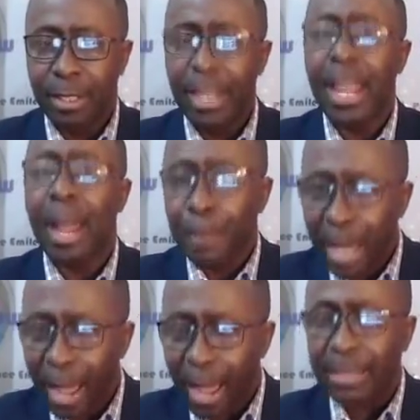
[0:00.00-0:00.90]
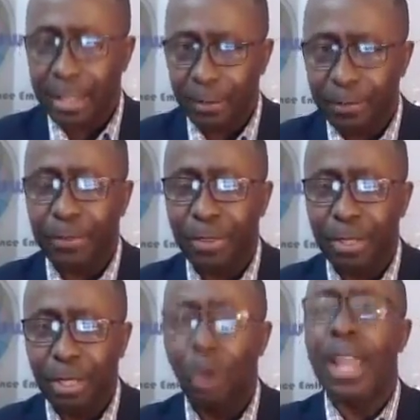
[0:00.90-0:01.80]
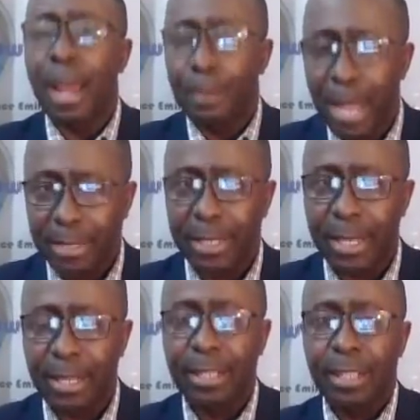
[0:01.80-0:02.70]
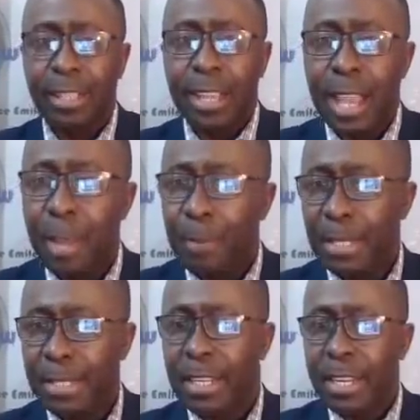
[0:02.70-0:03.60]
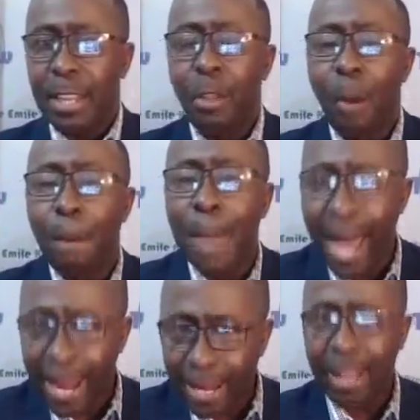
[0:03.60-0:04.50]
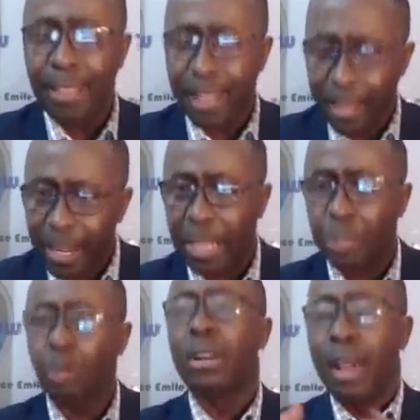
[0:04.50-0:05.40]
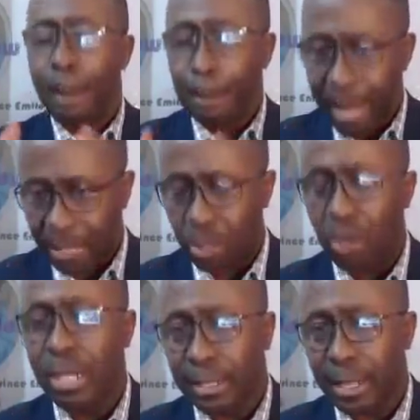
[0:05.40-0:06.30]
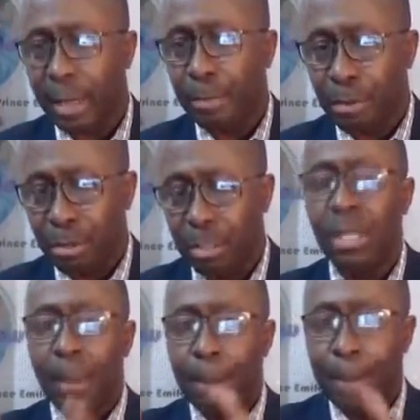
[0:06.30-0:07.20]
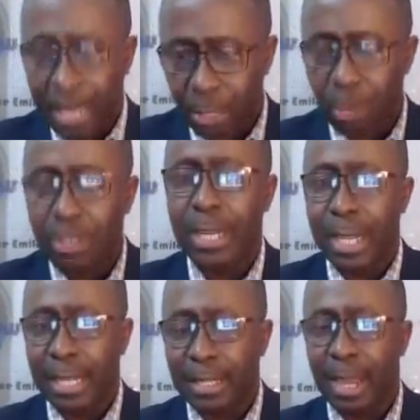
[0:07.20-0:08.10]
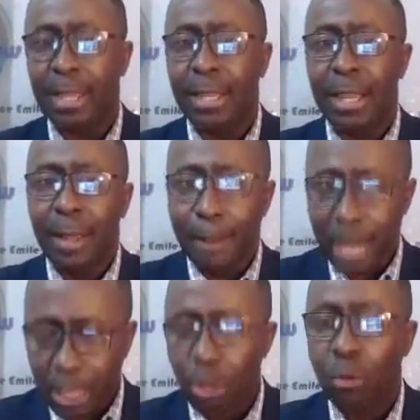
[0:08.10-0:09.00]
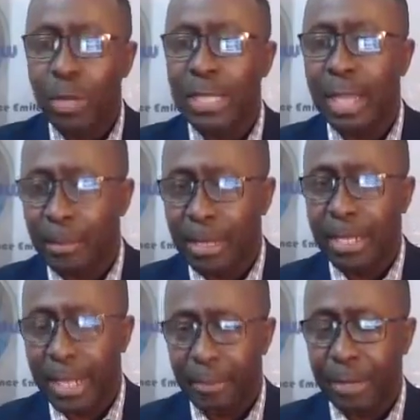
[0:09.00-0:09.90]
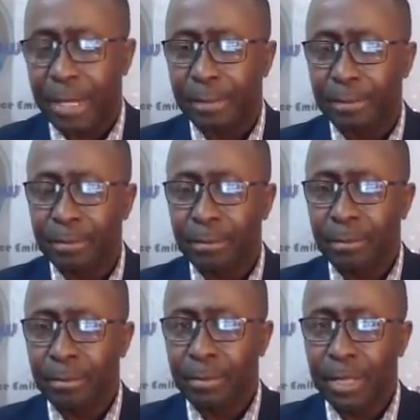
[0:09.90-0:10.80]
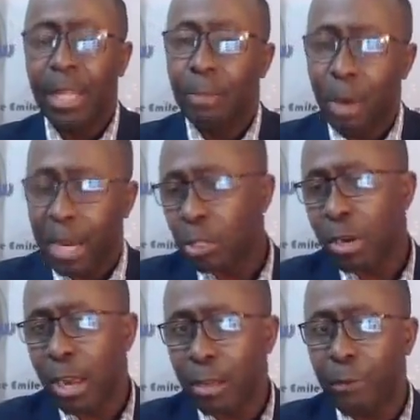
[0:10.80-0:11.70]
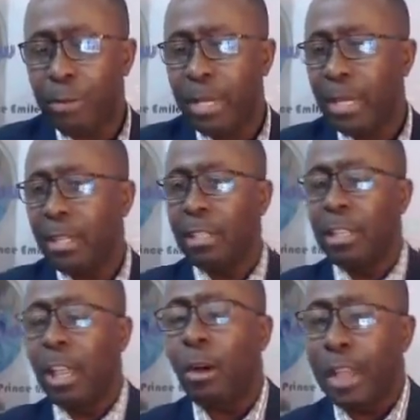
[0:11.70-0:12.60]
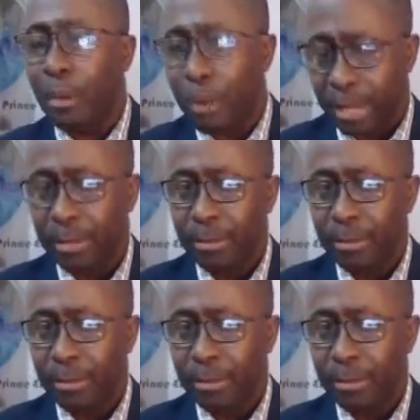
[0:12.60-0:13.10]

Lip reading: it appears as if, or it appears as if APC don't bag the election based on the sample, based on the data, based on what I've been hearing. But it turned out for me the other way.